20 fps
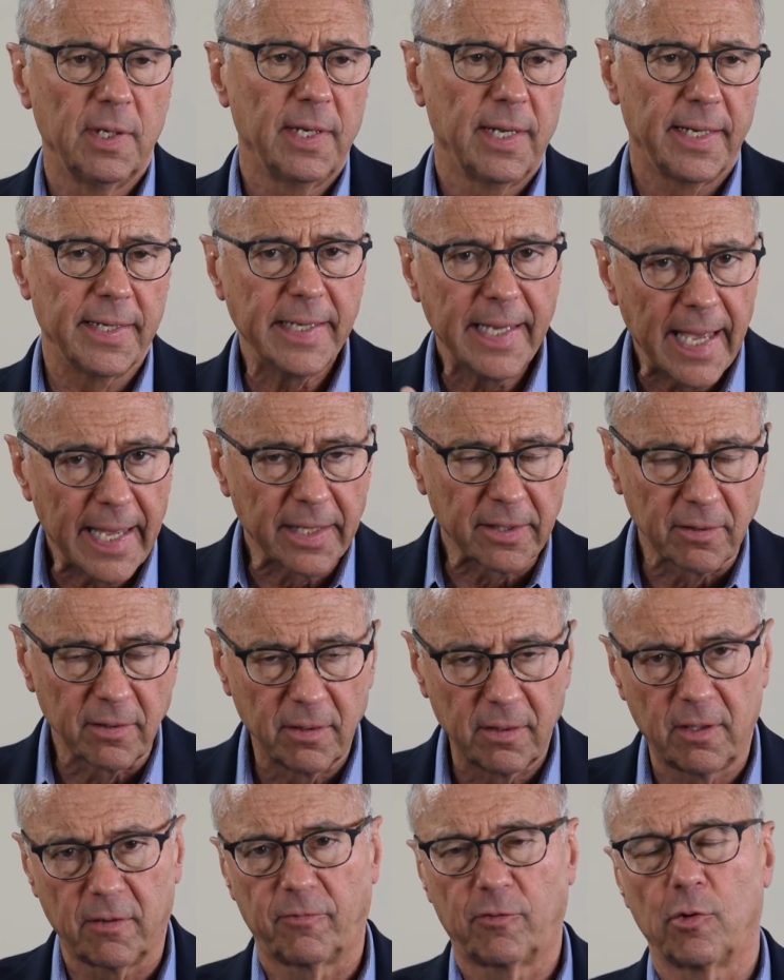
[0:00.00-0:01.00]
Again,
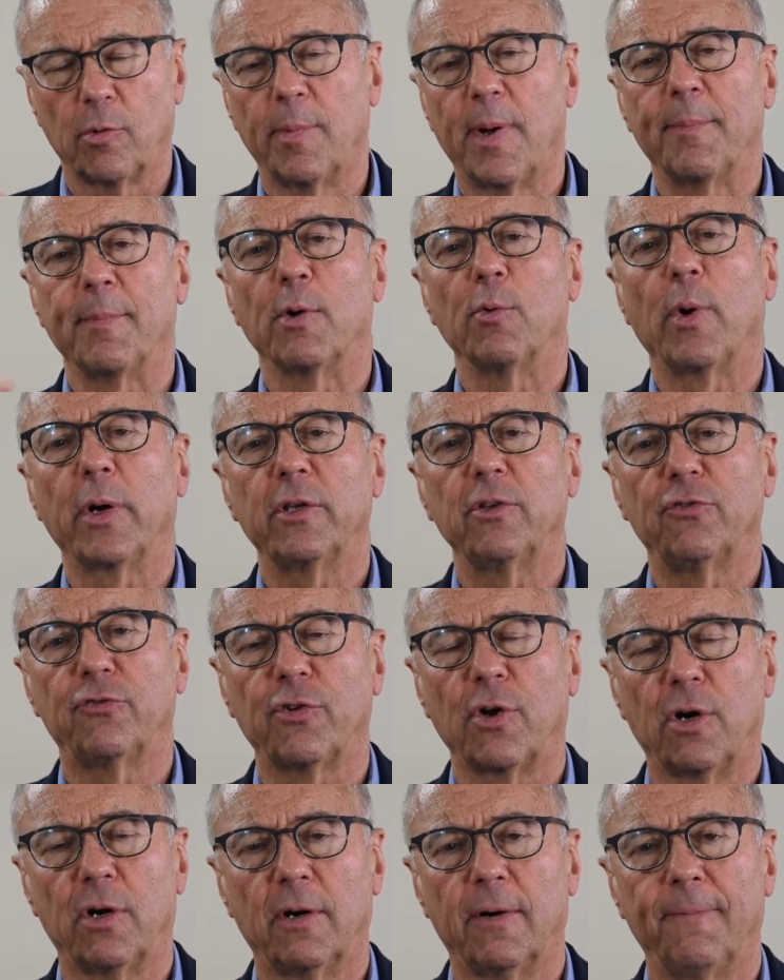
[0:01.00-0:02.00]
you have to remember what you
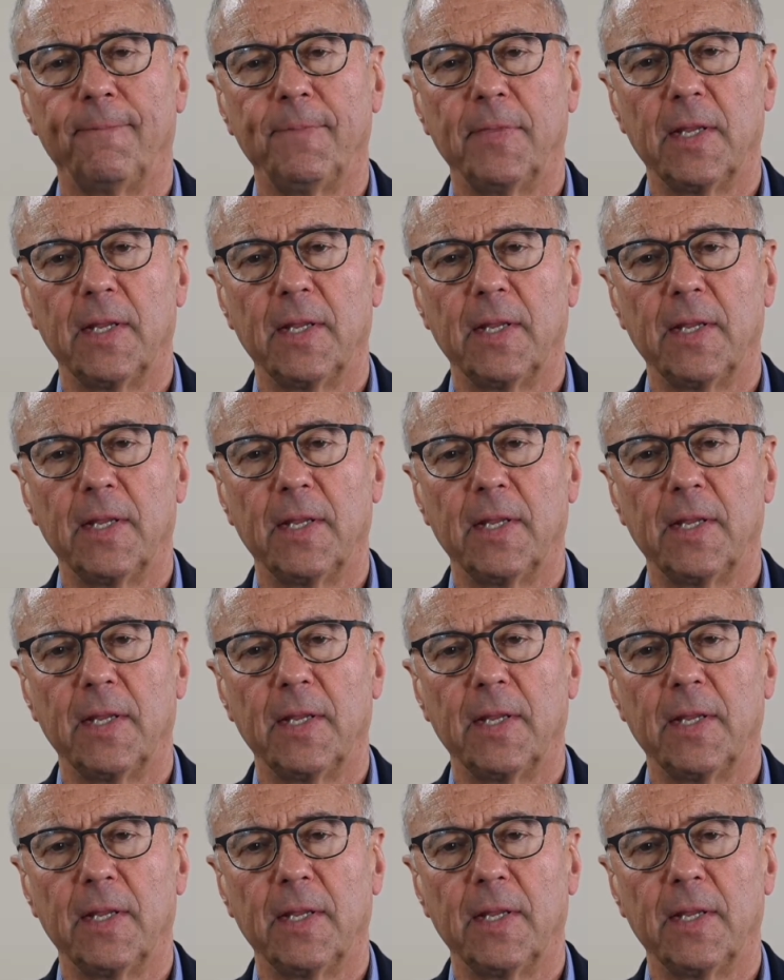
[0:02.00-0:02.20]
saw